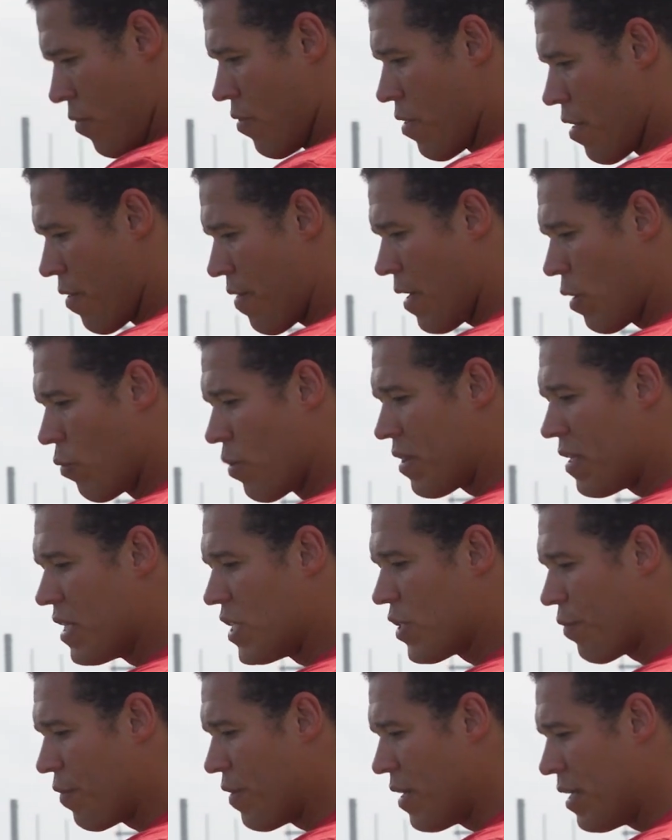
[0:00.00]
The thing with
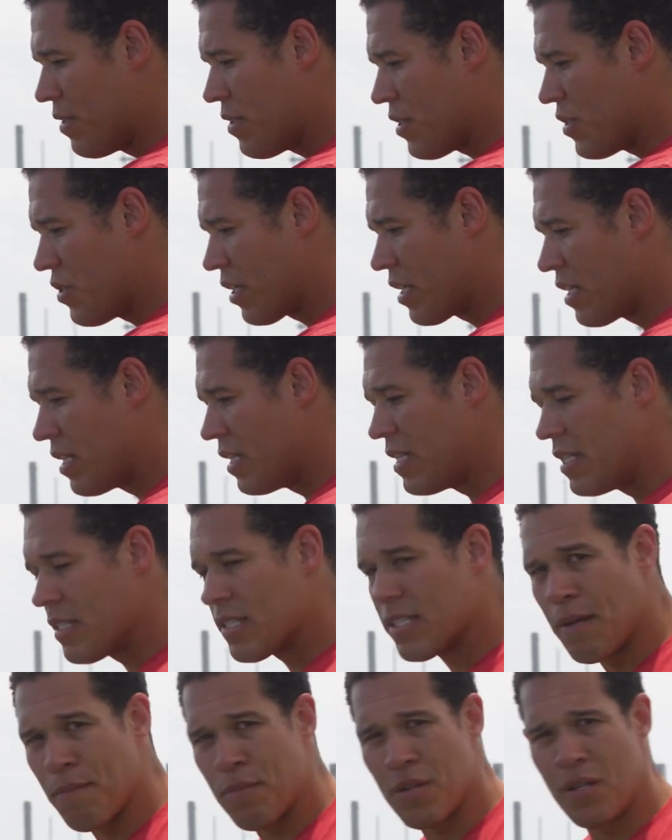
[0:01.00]
these fins is you're gonna need
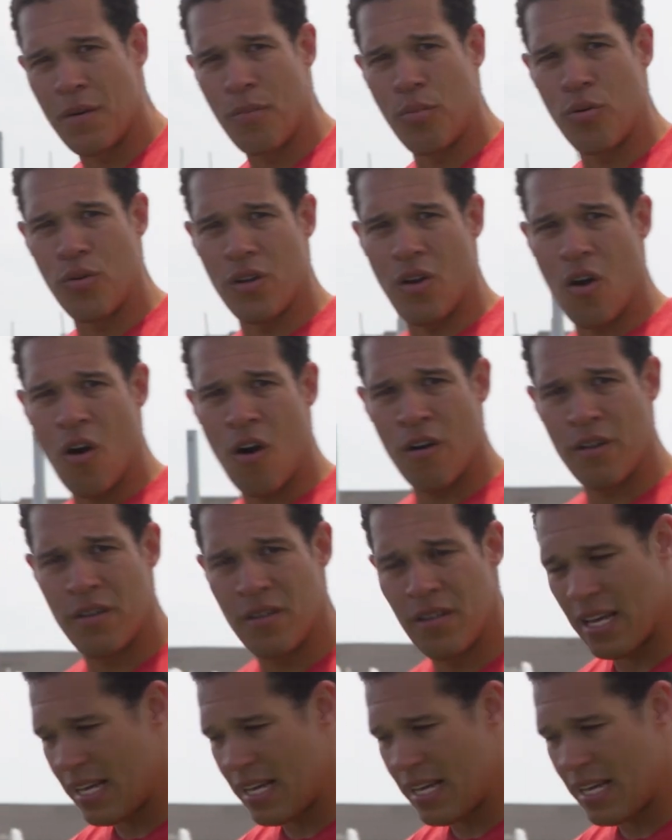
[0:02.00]
something to put on